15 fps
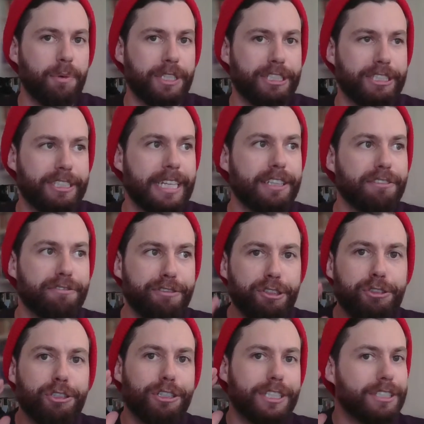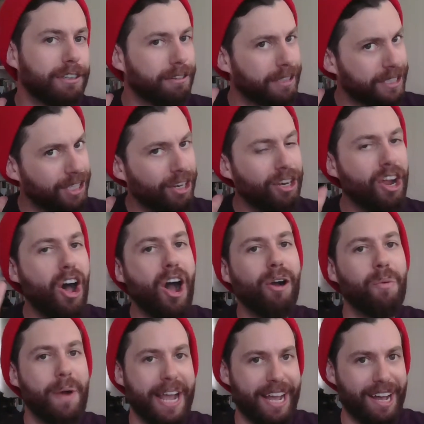which is that the future is a
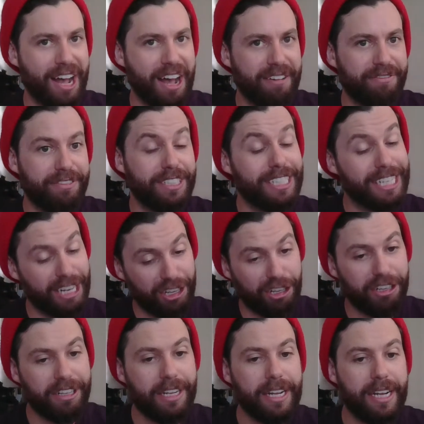long way off still.